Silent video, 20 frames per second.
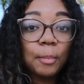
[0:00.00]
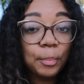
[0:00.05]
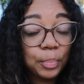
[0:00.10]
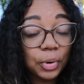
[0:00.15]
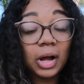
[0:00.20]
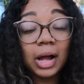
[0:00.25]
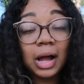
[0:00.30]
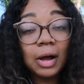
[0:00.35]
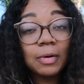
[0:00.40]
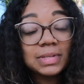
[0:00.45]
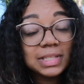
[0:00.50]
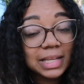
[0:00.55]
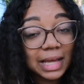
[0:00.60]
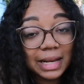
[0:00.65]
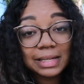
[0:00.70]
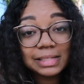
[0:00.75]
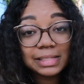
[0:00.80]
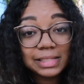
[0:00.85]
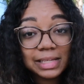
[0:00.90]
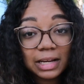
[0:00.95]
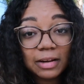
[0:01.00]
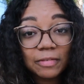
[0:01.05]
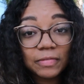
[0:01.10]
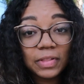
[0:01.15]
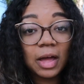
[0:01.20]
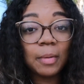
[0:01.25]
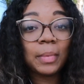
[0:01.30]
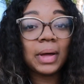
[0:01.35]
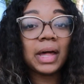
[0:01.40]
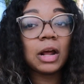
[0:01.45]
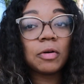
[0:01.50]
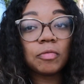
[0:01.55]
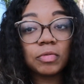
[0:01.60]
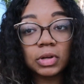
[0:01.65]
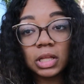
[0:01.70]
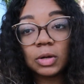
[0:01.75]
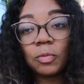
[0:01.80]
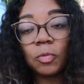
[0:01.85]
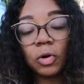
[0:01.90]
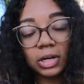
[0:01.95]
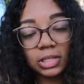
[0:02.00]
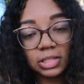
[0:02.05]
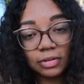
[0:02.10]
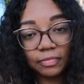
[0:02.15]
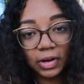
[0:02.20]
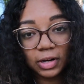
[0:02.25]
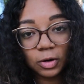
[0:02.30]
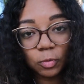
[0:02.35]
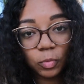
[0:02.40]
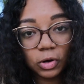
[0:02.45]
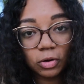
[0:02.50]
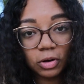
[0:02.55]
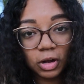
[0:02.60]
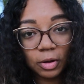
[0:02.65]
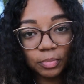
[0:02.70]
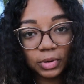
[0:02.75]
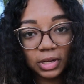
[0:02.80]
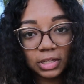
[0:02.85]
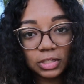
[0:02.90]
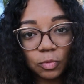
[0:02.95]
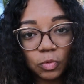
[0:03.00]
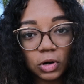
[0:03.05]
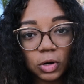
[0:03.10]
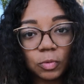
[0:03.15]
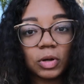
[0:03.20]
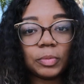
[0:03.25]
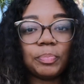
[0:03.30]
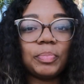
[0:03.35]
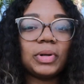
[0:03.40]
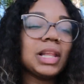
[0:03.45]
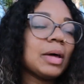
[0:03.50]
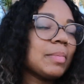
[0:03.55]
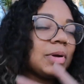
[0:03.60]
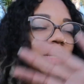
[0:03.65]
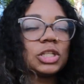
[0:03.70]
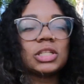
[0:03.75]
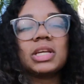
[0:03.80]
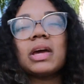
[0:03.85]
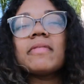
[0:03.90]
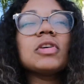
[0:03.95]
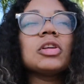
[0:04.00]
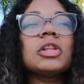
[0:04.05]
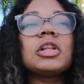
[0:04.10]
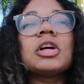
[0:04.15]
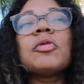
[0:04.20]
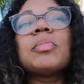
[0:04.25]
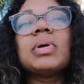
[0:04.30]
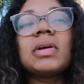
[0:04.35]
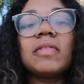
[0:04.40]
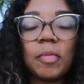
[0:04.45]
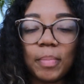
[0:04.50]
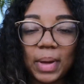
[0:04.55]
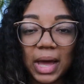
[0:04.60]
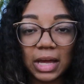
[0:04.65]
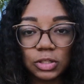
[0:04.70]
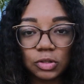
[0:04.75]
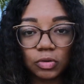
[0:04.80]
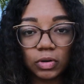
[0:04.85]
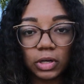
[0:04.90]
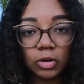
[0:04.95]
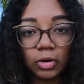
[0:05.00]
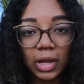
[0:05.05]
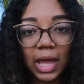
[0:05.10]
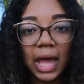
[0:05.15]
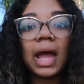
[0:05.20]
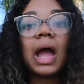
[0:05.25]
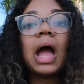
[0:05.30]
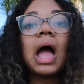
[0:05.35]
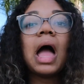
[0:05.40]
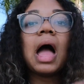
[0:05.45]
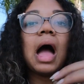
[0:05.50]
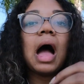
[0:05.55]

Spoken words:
But I was getting sick of them and I really wanted to find a wheel company to work with. But let me just give you a little bit of a backstory, okay?